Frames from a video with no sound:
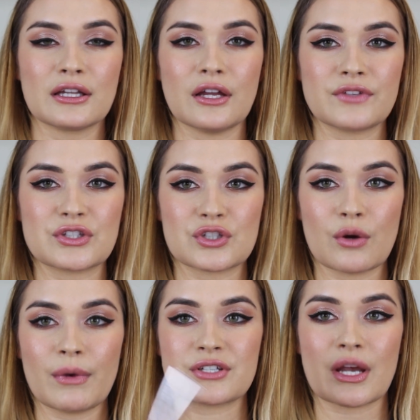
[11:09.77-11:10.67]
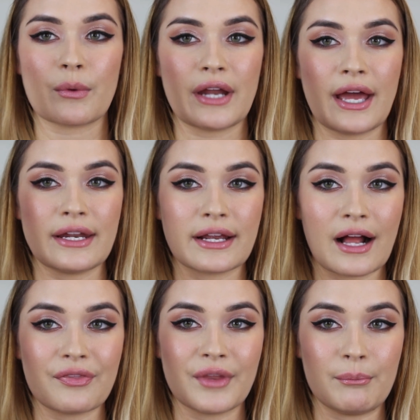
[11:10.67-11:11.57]
Loved it so much, I went ahead and
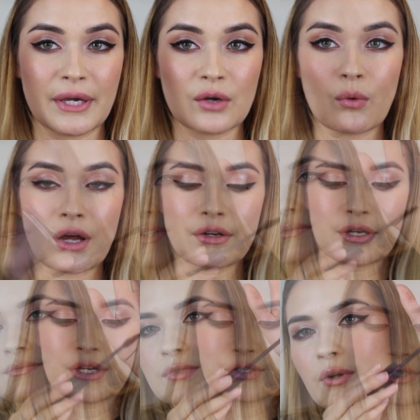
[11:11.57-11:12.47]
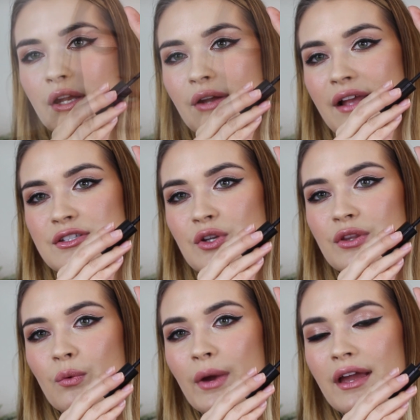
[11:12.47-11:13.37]
got the big one. Okay you guys, so
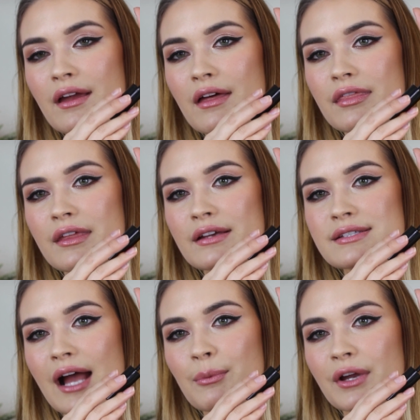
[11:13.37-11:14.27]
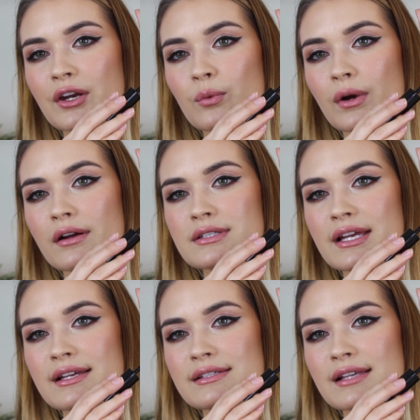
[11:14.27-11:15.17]
the way this applicator works
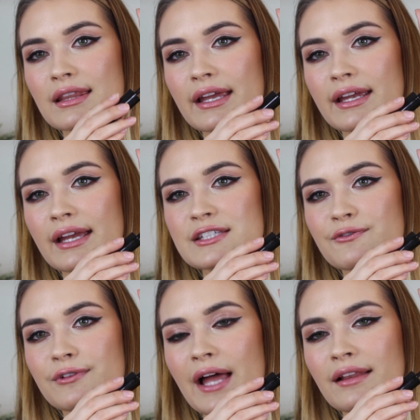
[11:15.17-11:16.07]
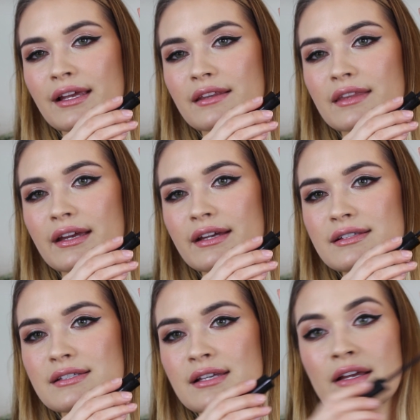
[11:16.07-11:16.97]
is like it's flat like
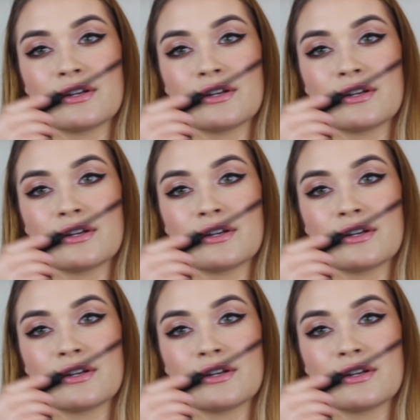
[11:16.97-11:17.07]
this.